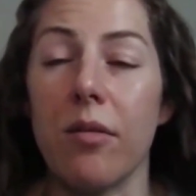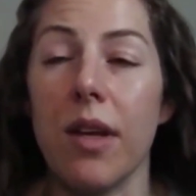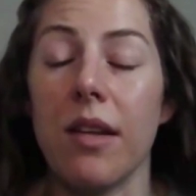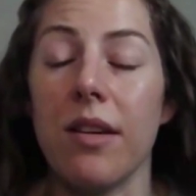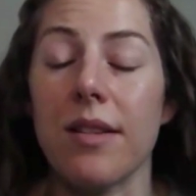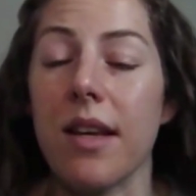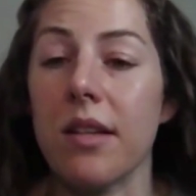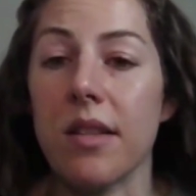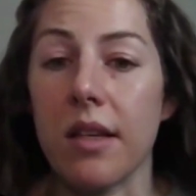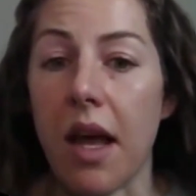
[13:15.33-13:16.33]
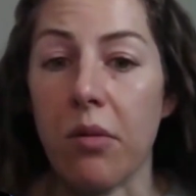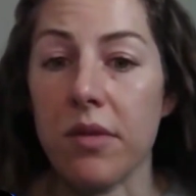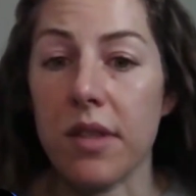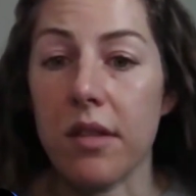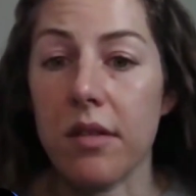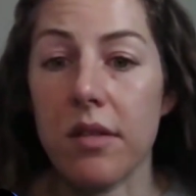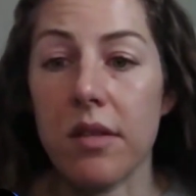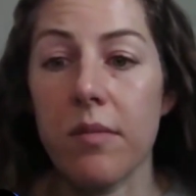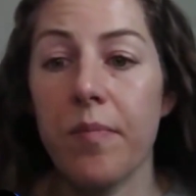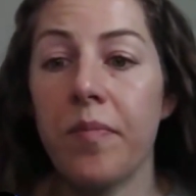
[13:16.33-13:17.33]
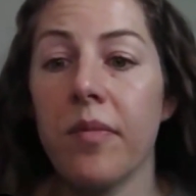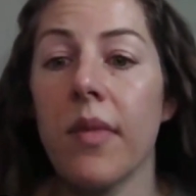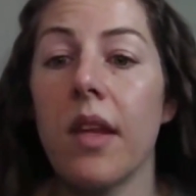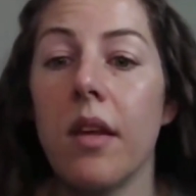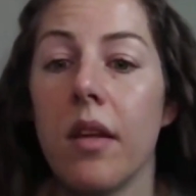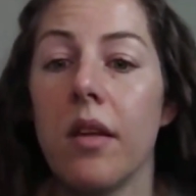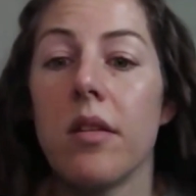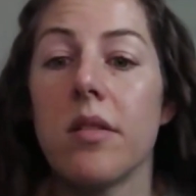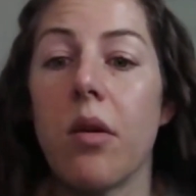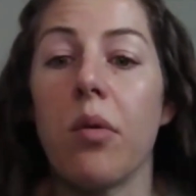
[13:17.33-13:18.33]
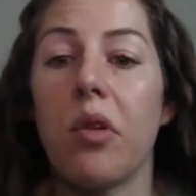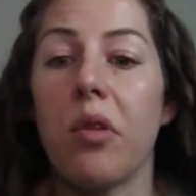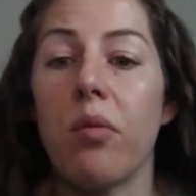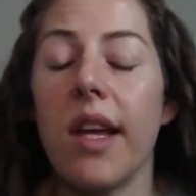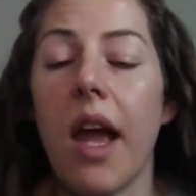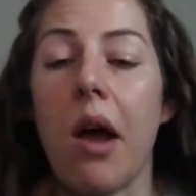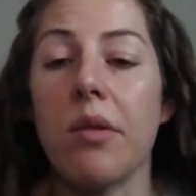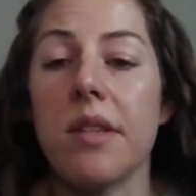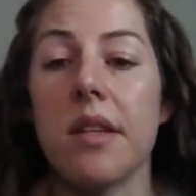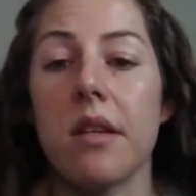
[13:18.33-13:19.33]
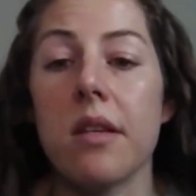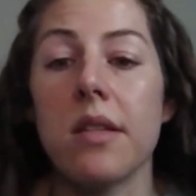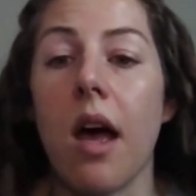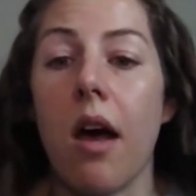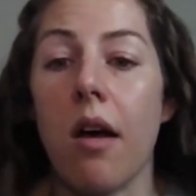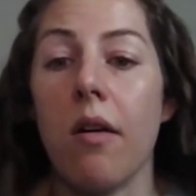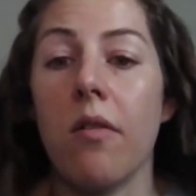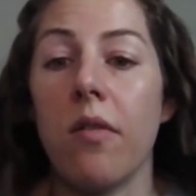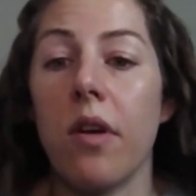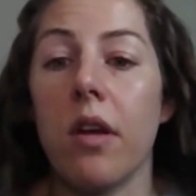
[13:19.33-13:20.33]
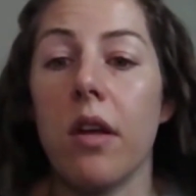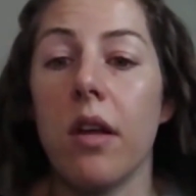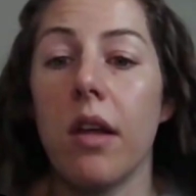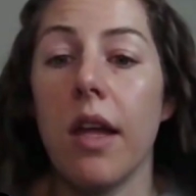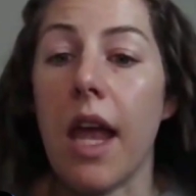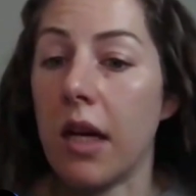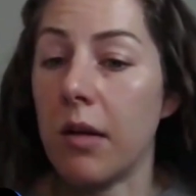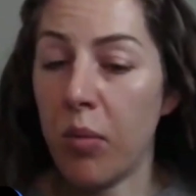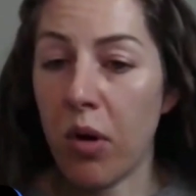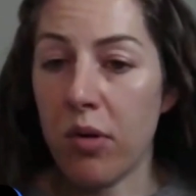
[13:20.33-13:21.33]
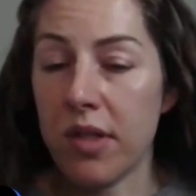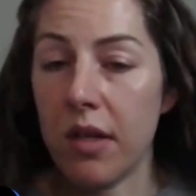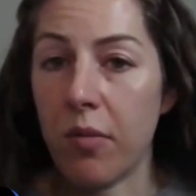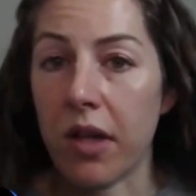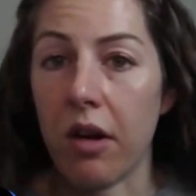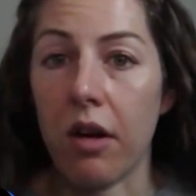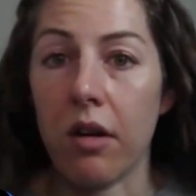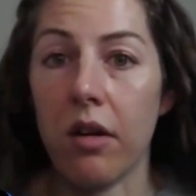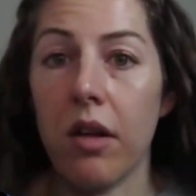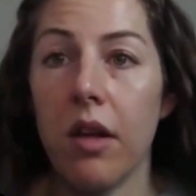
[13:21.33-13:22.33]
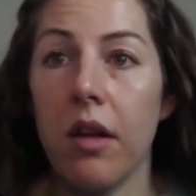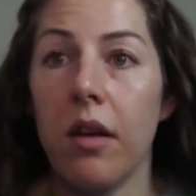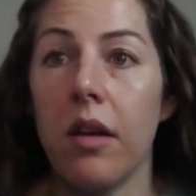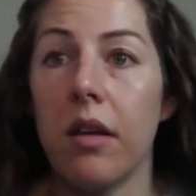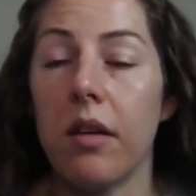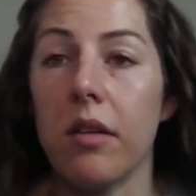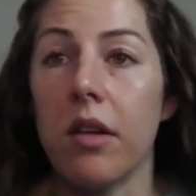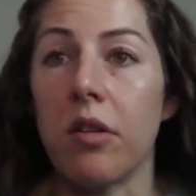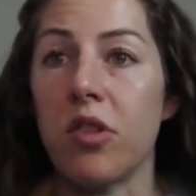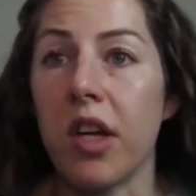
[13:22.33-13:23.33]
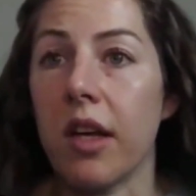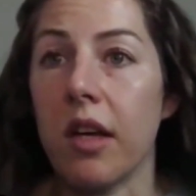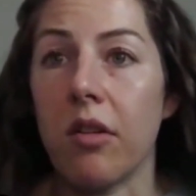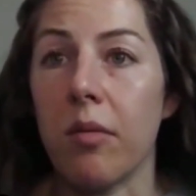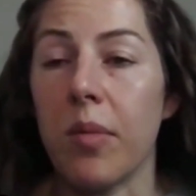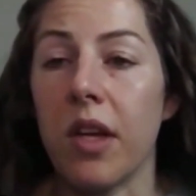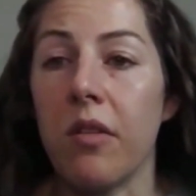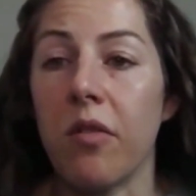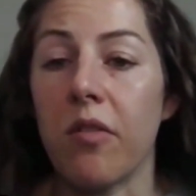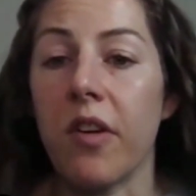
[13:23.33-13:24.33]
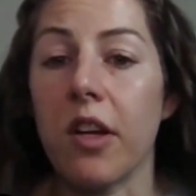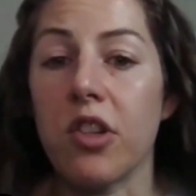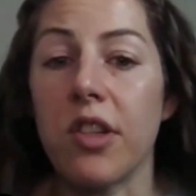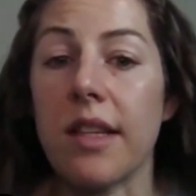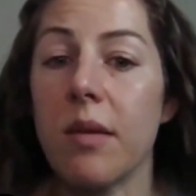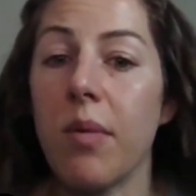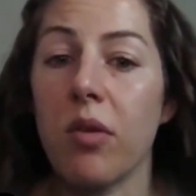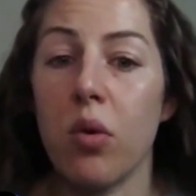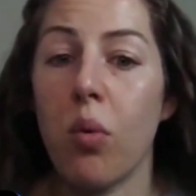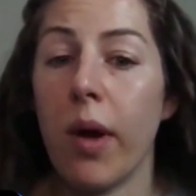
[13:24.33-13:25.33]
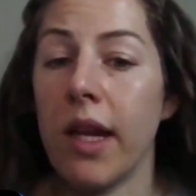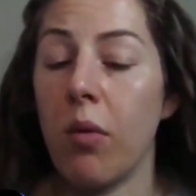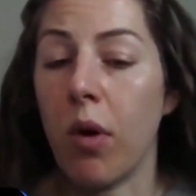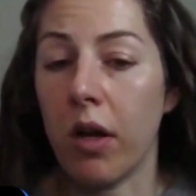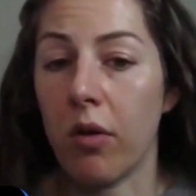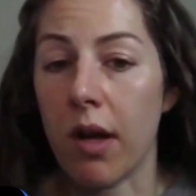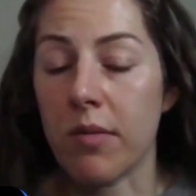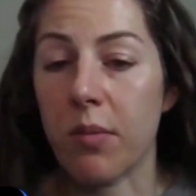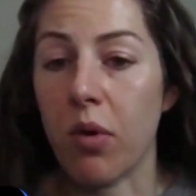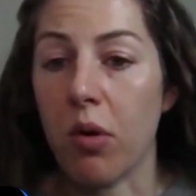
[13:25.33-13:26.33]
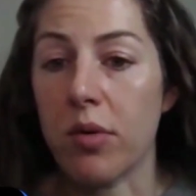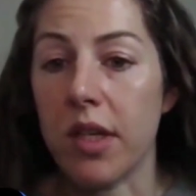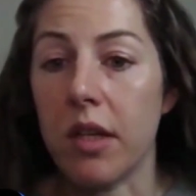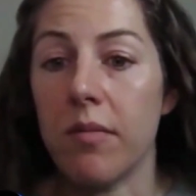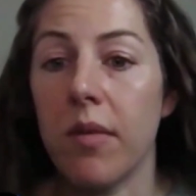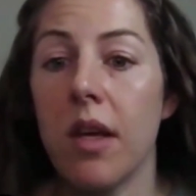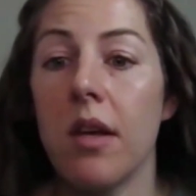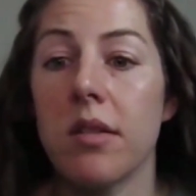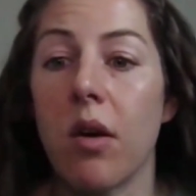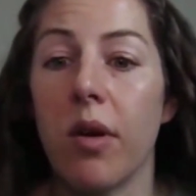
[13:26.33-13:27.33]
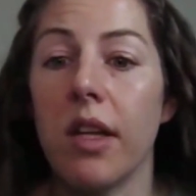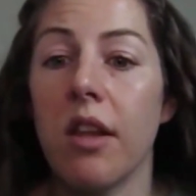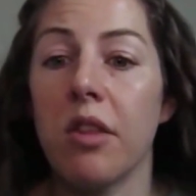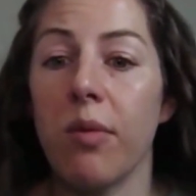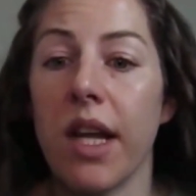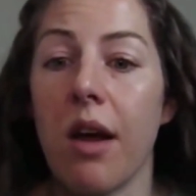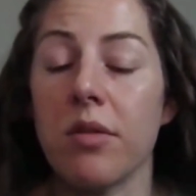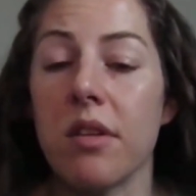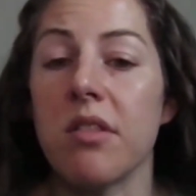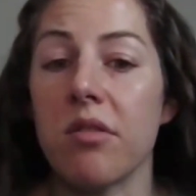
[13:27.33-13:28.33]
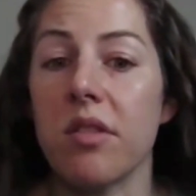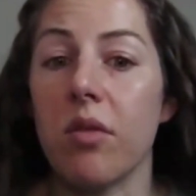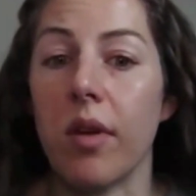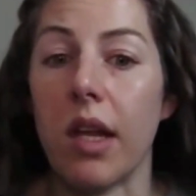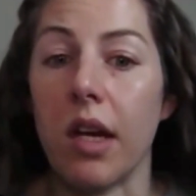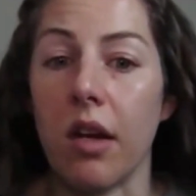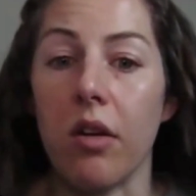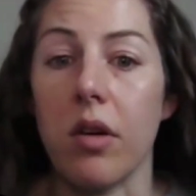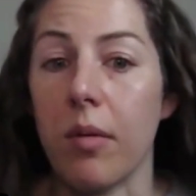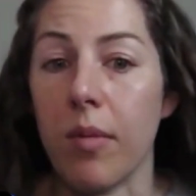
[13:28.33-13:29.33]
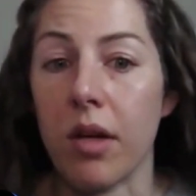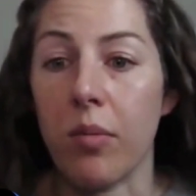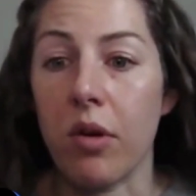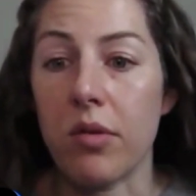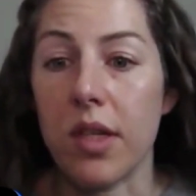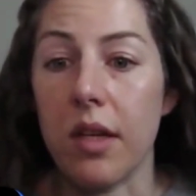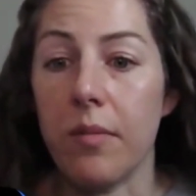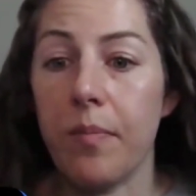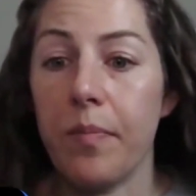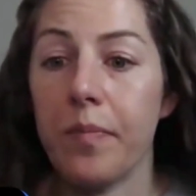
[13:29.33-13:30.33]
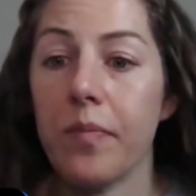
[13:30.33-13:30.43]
at least like 6 ounces. So 3 ounces of animal protein, whether, chicken or beef or fish, that's about 21 grams of protein. So in the 3 ounces, you're still getting a good amount of protein.